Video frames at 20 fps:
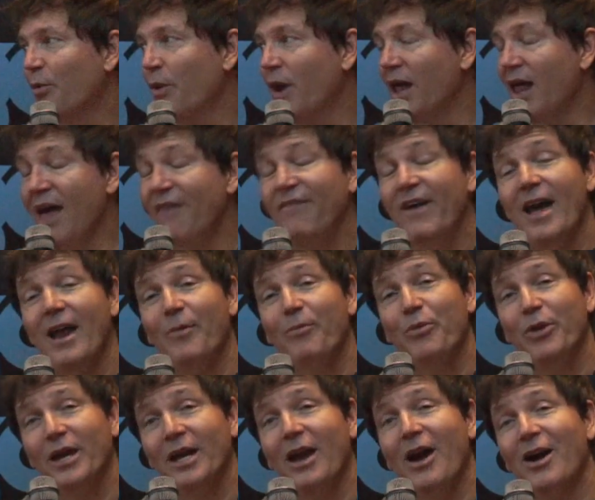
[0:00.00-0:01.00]
Well, I've had a
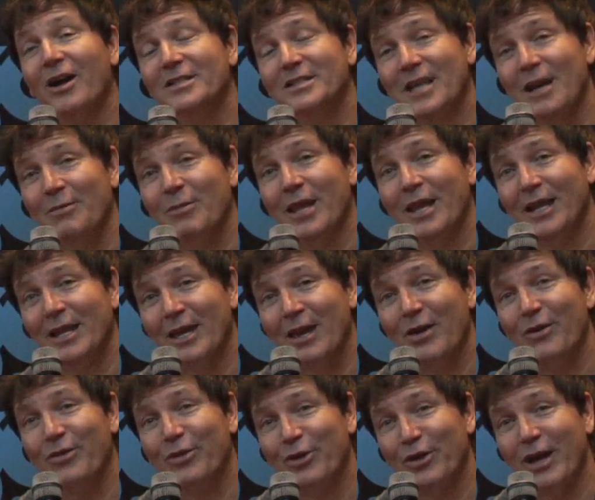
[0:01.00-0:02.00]
pretty hard time letting
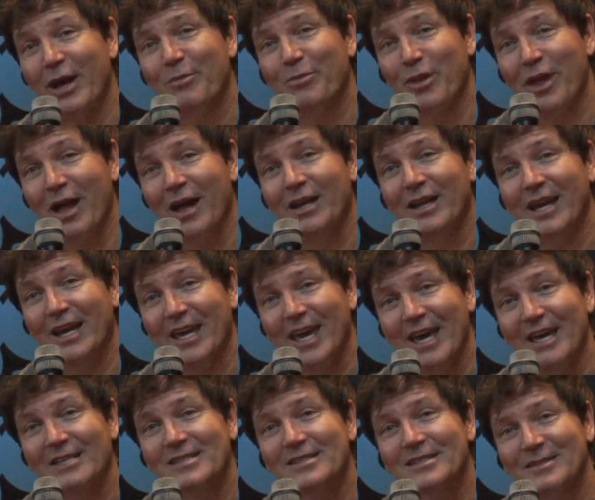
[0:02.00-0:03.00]
go of Third Eye Blind, I
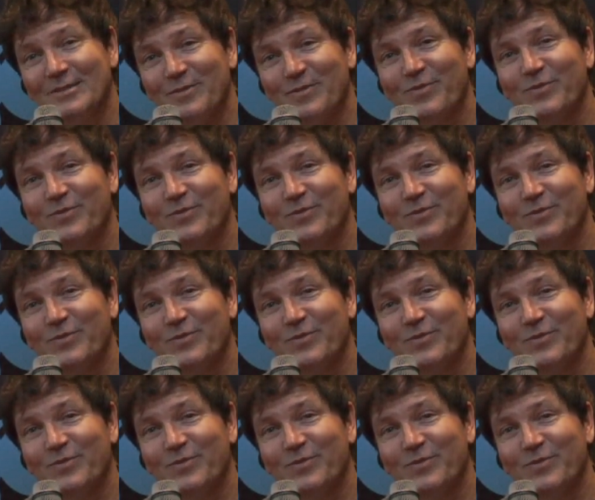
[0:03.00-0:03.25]
guess.